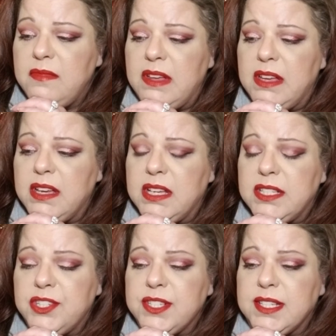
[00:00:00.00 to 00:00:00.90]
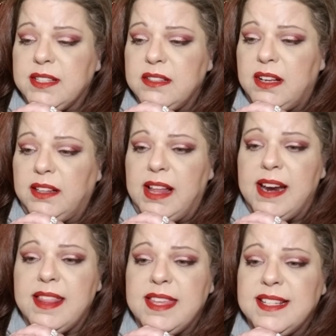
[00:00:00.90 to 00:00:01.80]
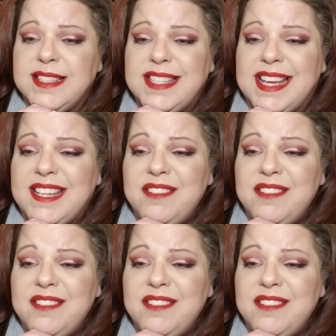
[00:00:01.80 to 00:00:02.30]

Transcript: Because there's a lot of things that,